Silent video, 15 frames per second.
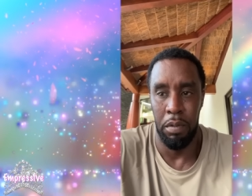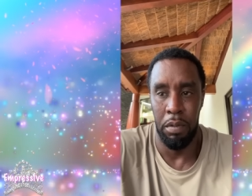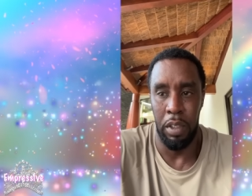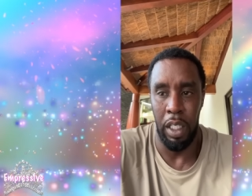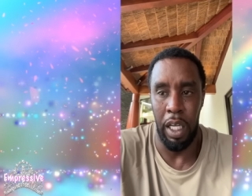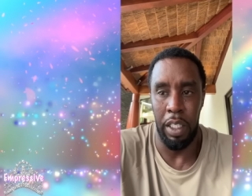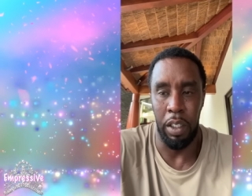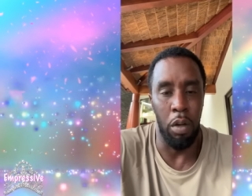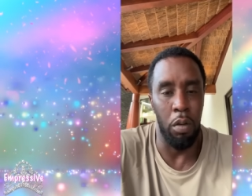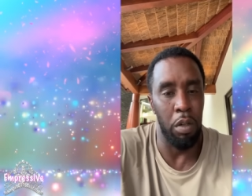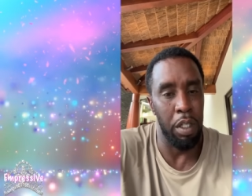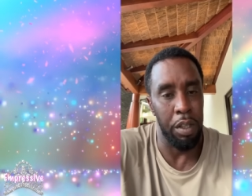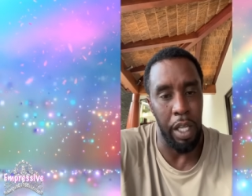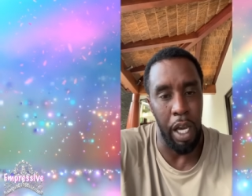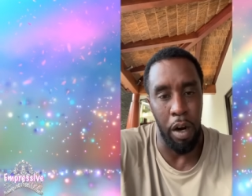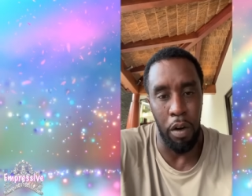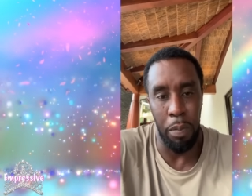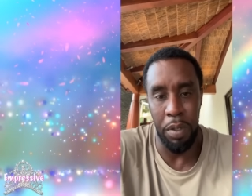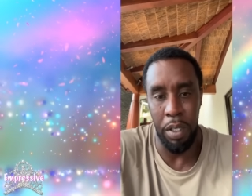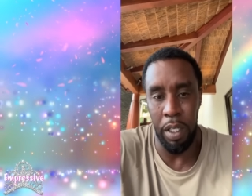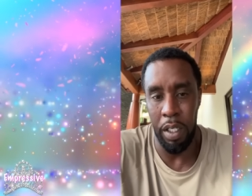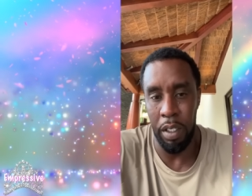I had to go into
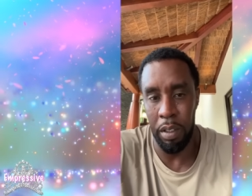therapy.